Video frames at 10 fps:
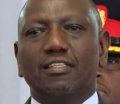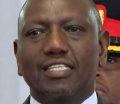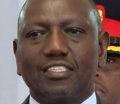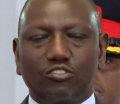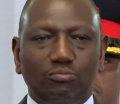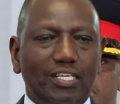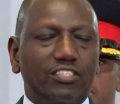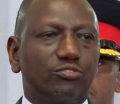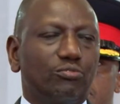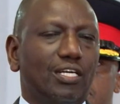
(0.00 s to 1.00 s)
just to make
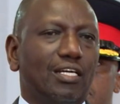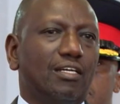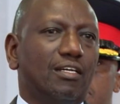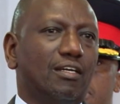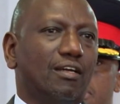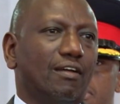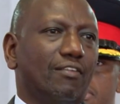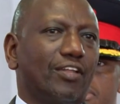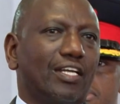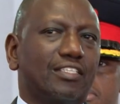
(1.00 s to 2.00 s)
sure
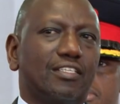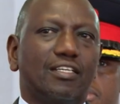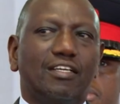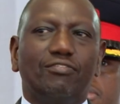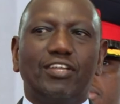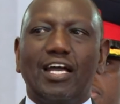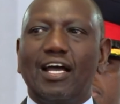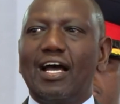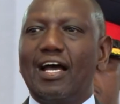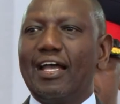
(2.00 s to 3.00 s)
that if there
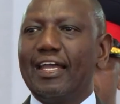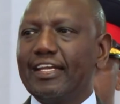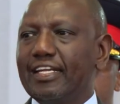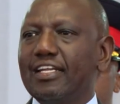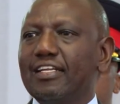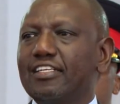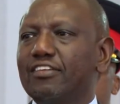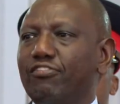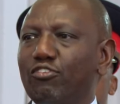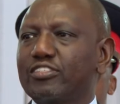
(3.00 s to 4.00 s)
are any
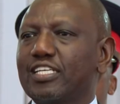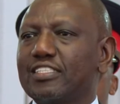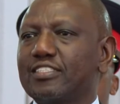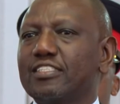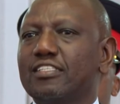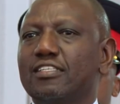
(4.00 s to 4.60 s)
defaulters,